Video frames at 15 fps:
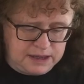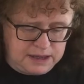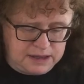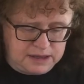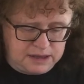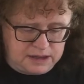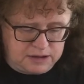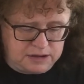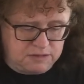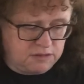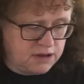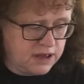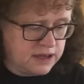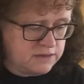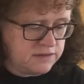They could
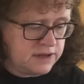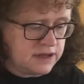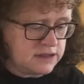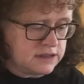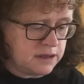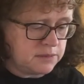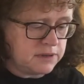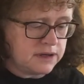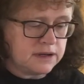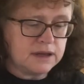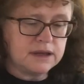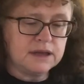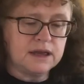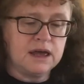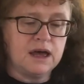arrive at Dublin
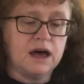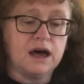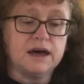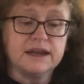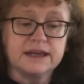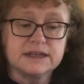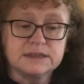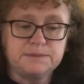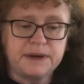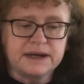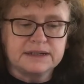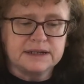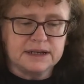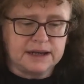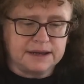
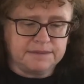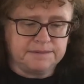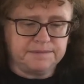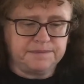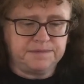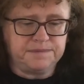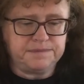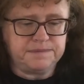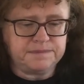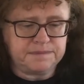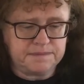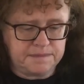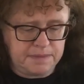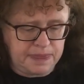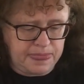unexpectedly.
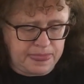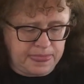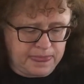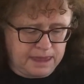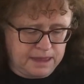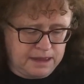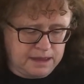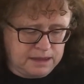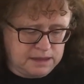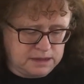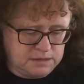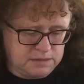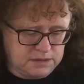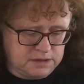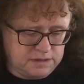I
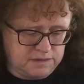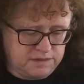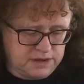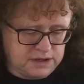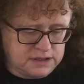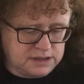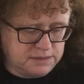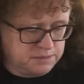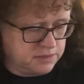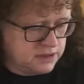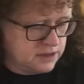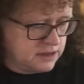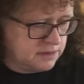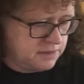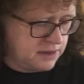just finished putting
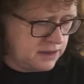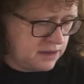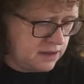them in